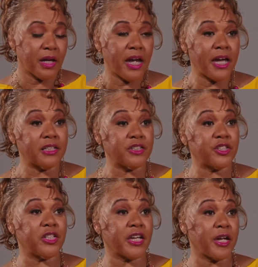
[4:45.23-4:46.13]
And
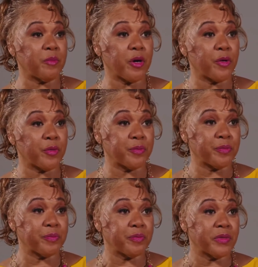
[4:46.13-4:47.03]
she came home.
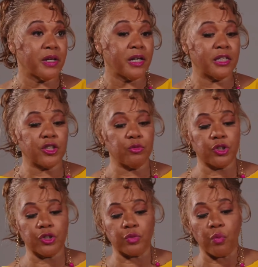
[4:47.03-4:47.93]
And she was just